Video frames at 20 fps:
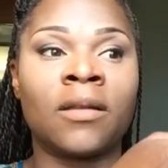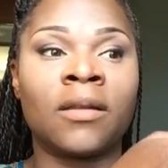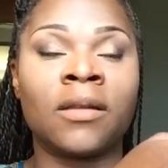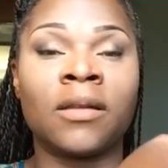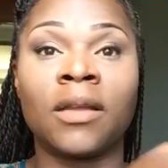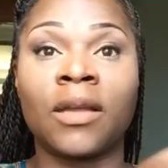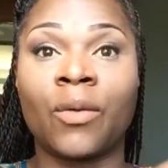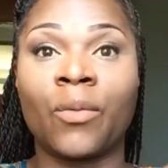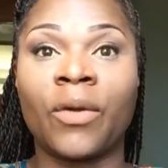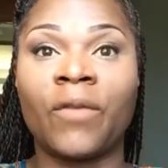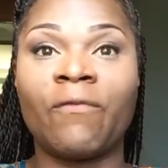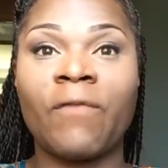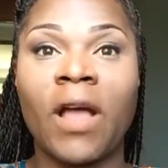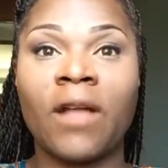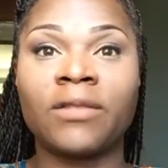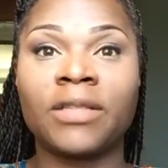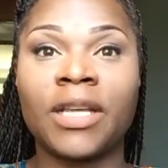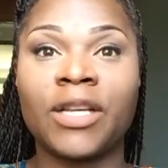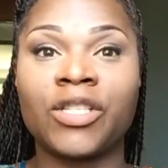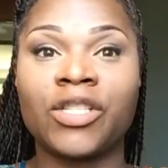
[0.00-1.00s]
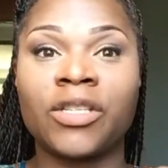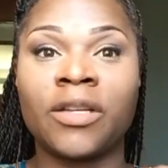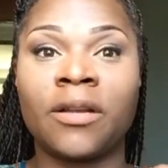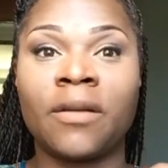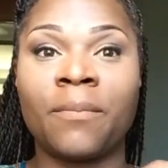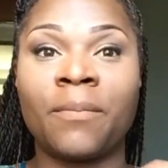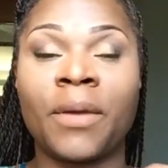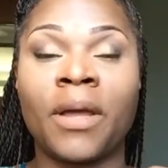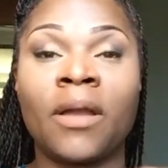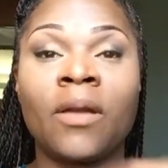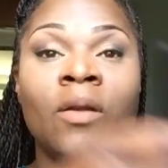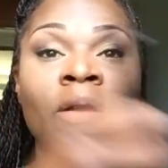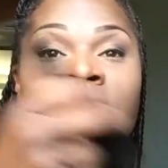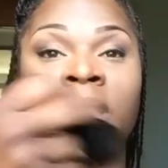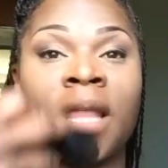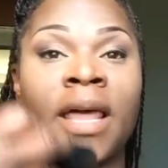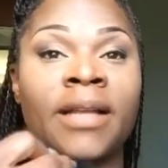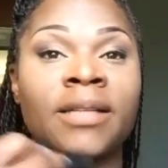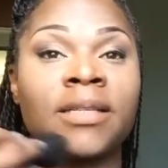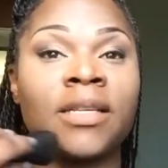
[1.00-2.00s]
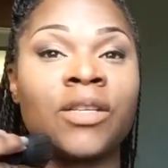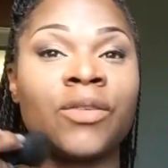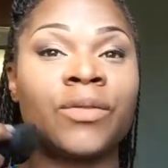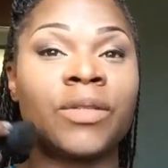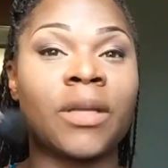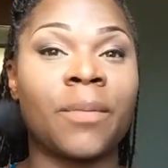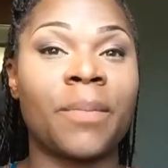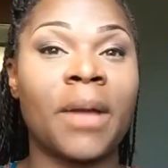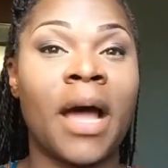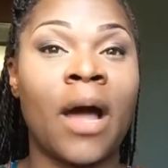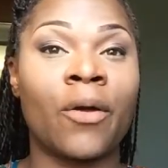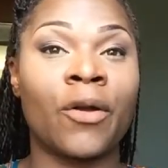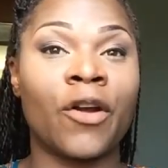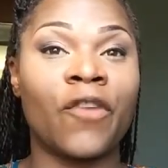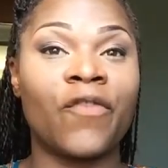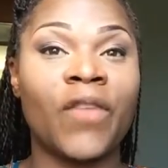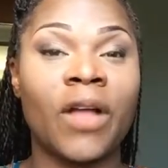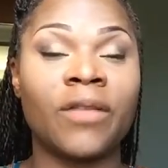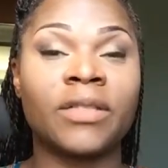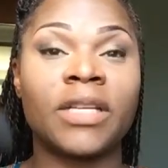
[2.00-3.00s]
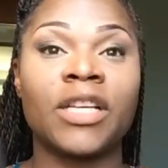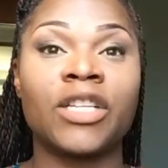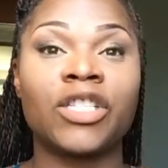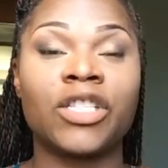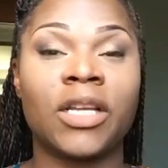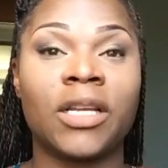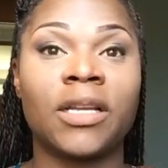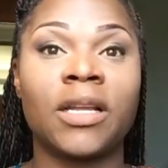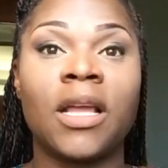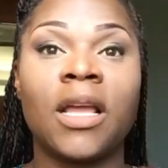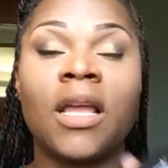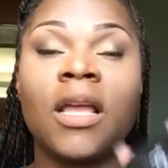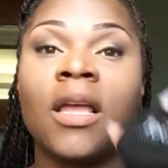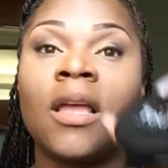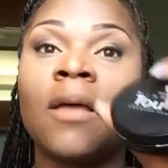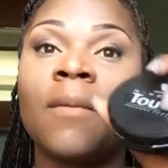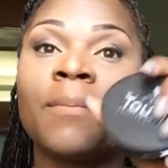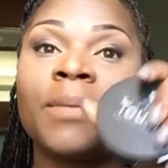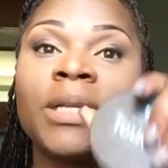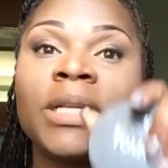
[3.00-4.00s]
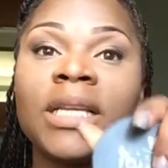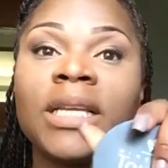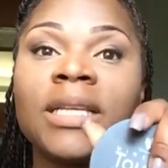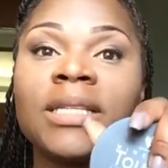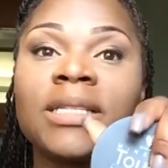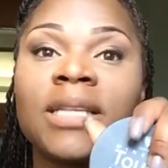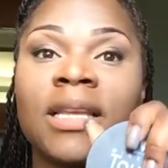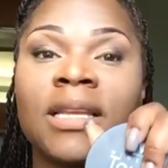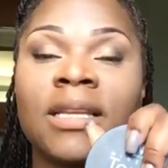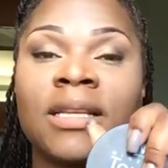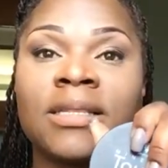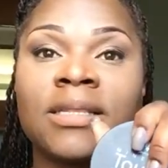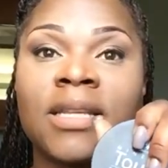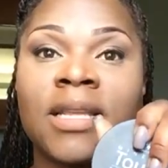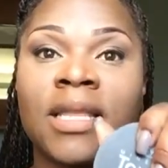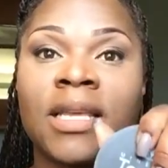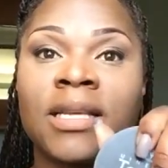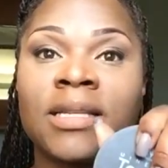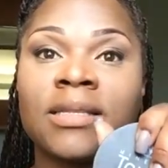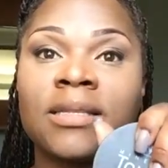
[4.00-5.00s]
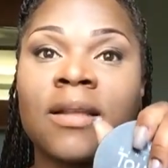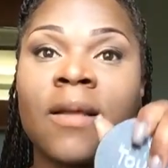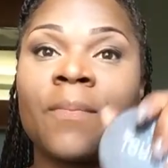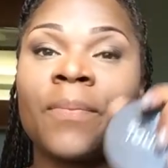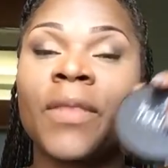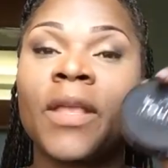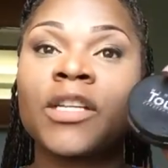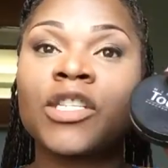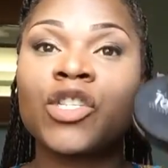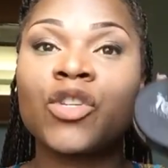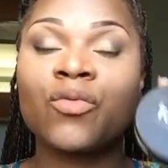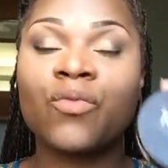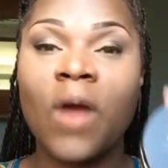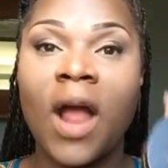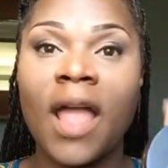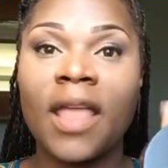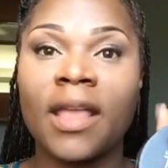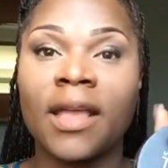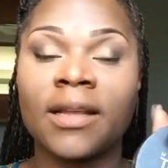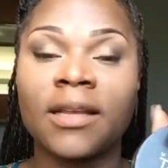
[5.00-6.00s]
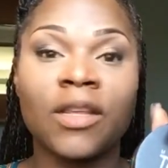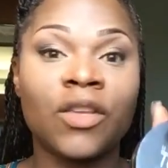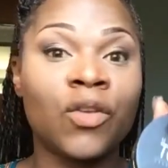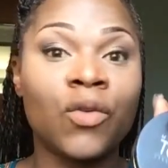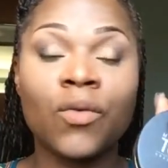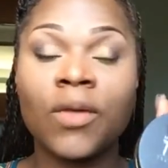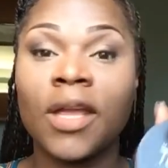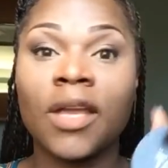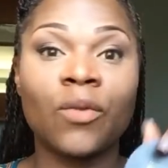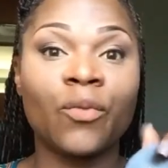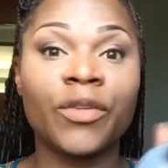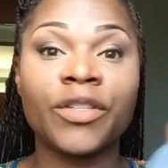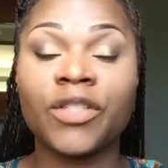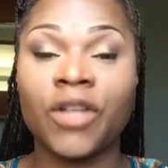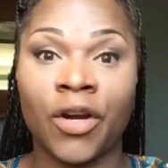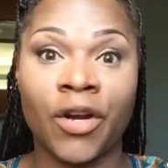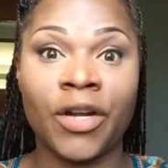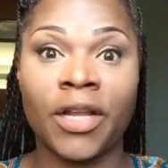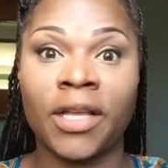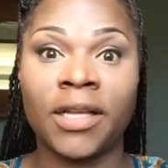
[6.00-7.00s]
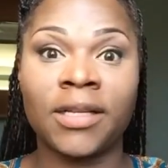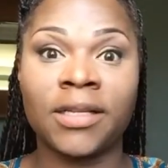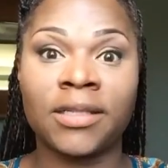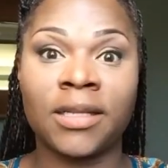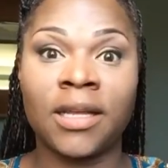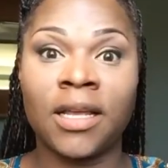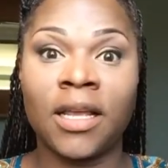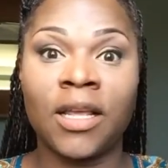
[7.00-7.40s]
liquid foundation, but like to use a powder foundation, please get into this. Try it. You can return it.